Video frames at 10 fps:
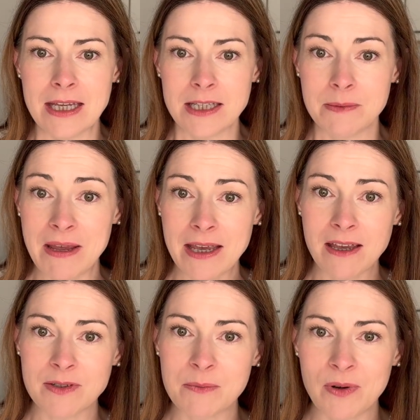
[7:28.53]
Speaking
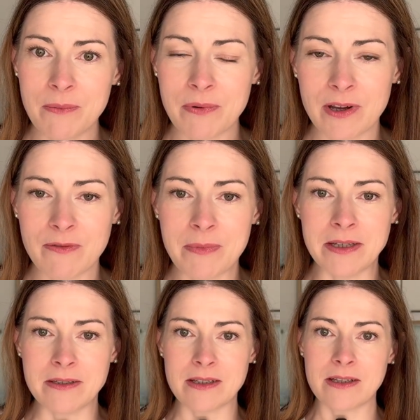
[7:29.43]
of small
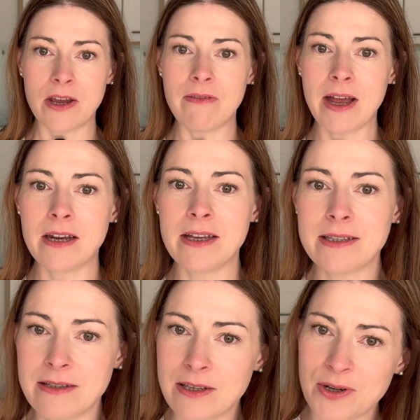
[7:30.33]
improvements, who
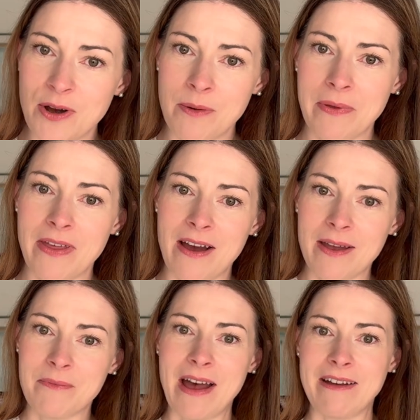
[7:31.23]
recognises the top that
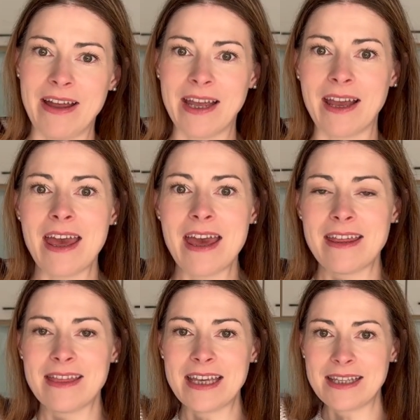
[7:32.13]
I'm wearing?
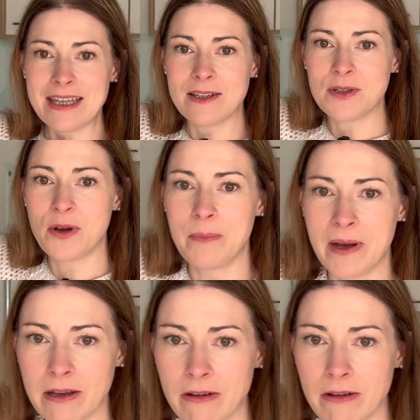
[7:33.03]
This is a top I